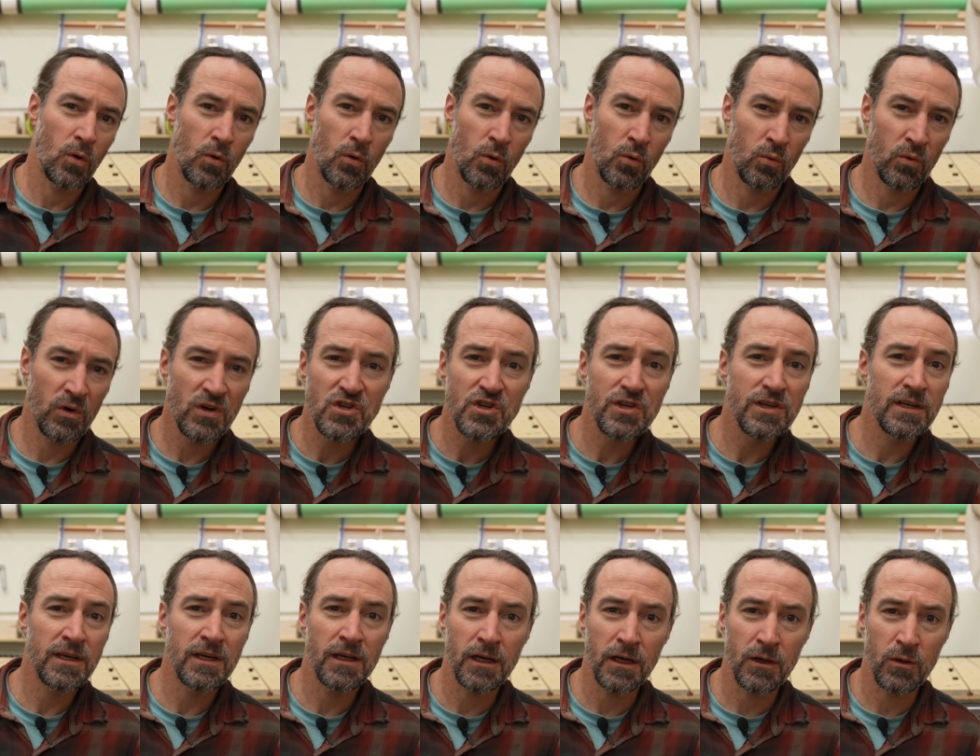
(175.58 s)

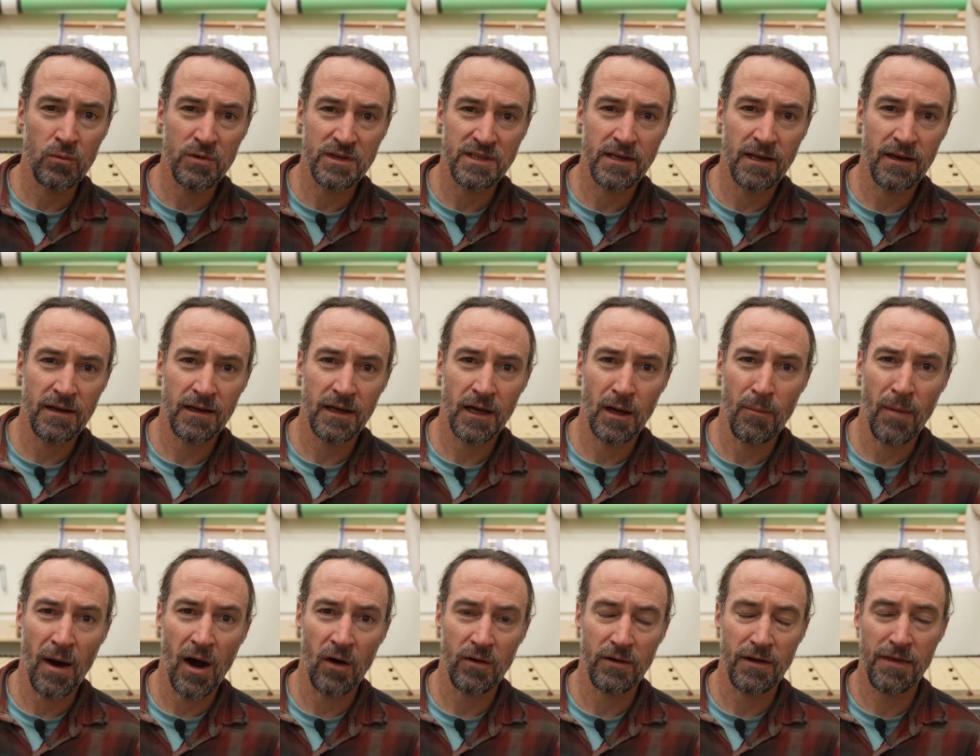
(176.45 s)
Originally, it was getting
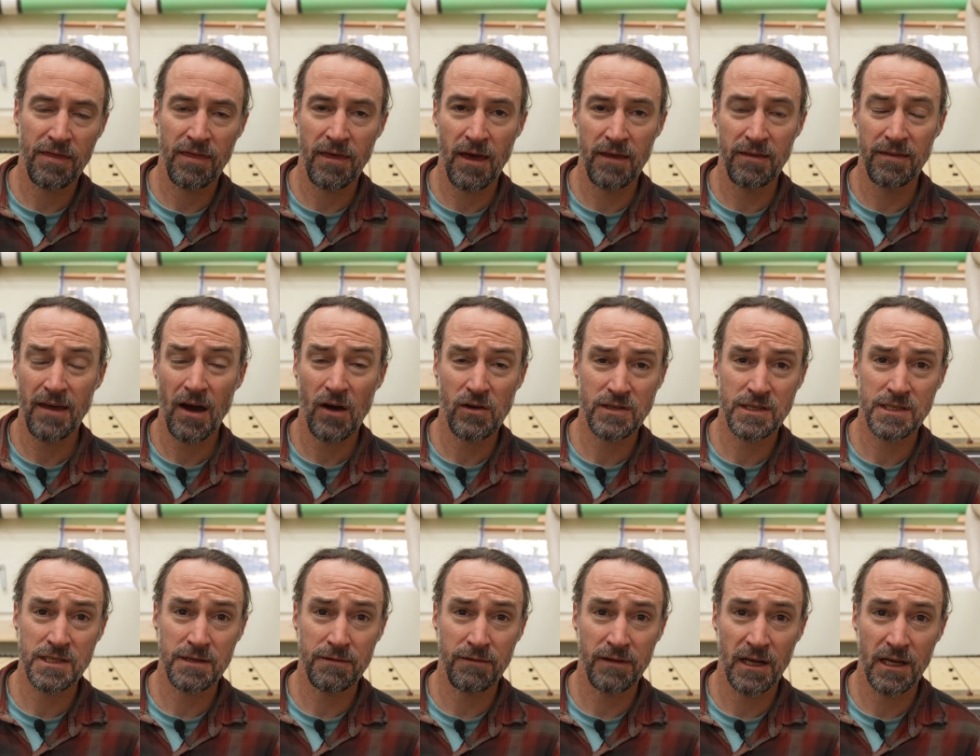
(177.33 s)
about 10
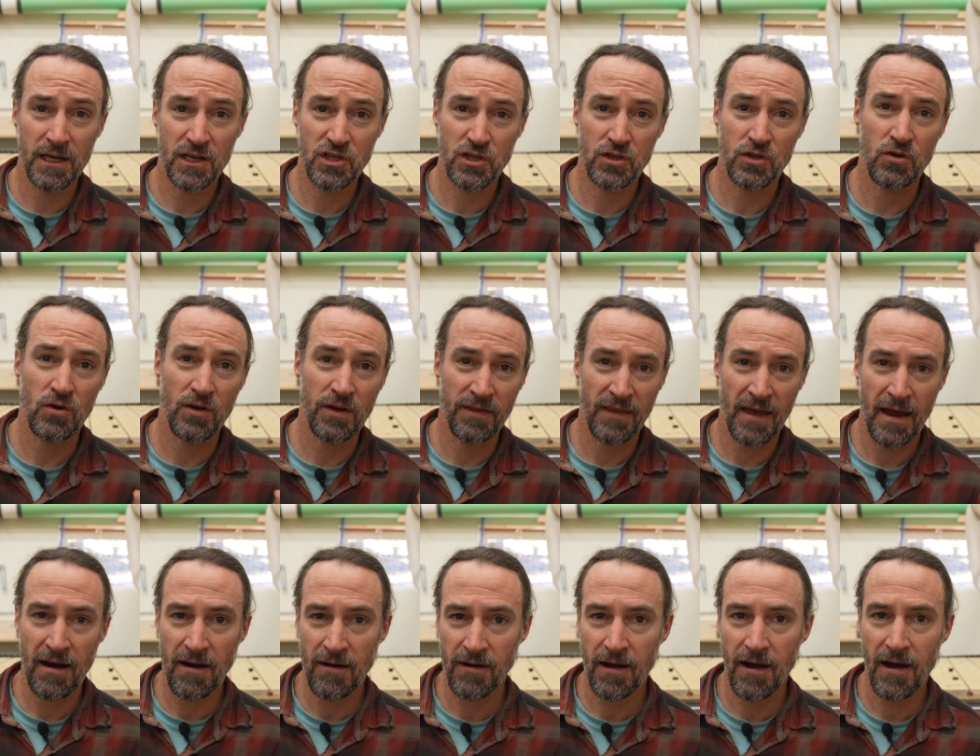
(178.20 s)
thousandths of an inch during the
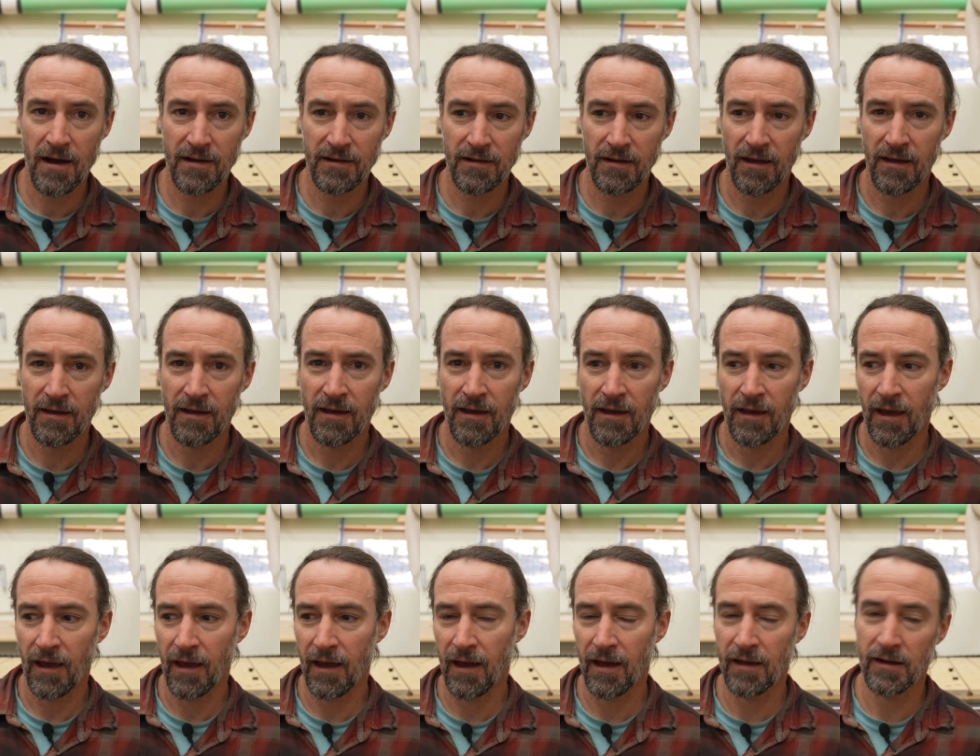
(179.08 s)
air cut
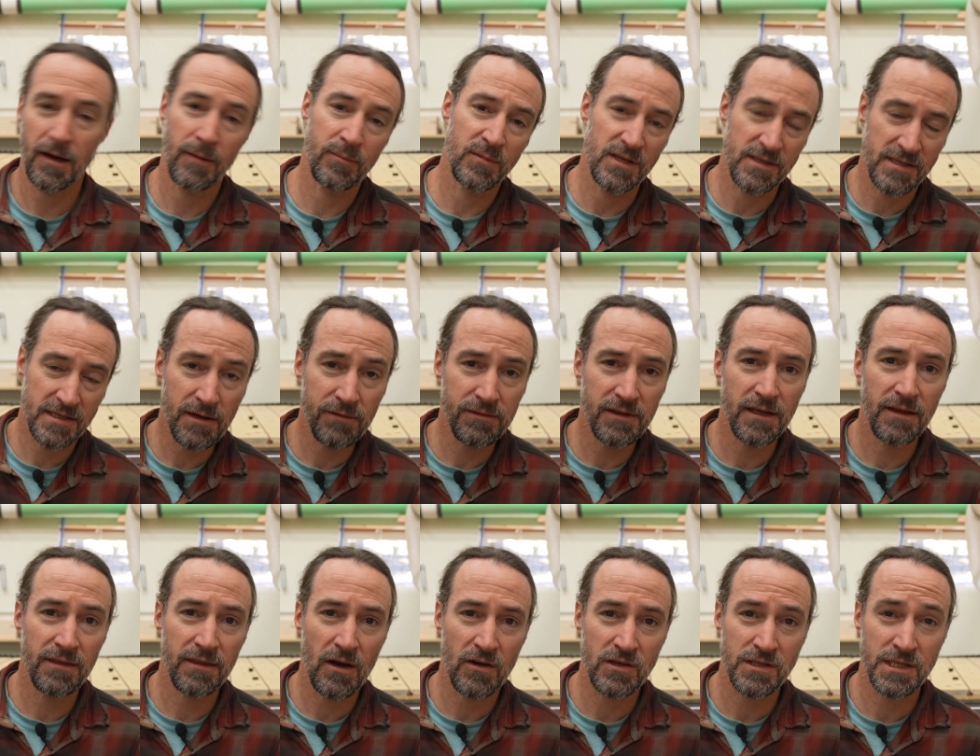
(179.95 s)
and up to
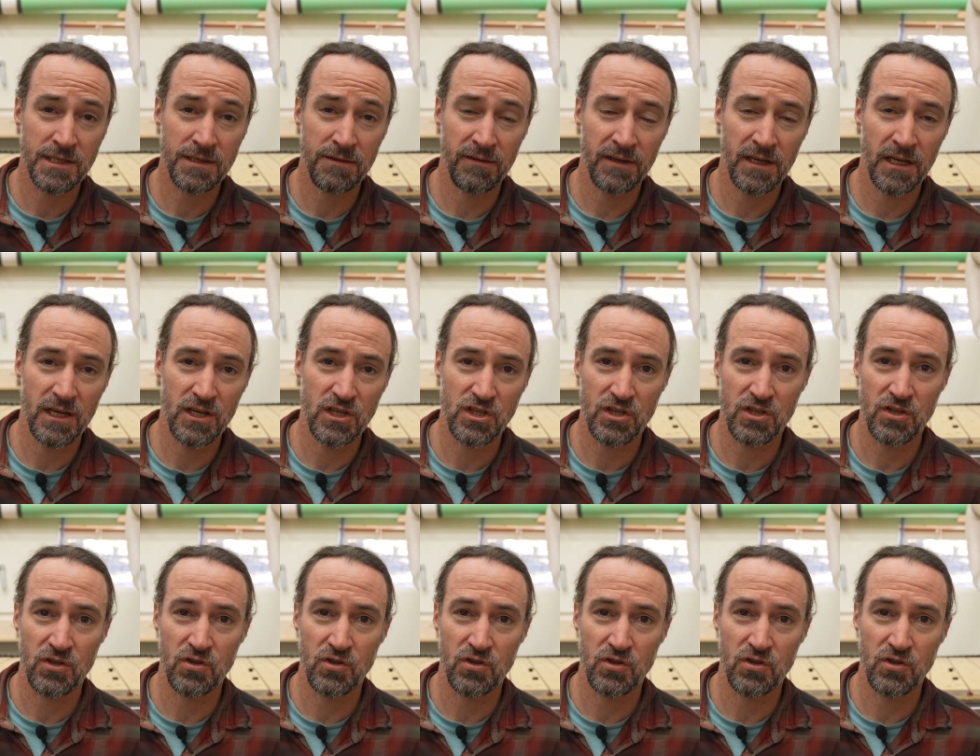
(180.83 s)
17 thousandths of an inch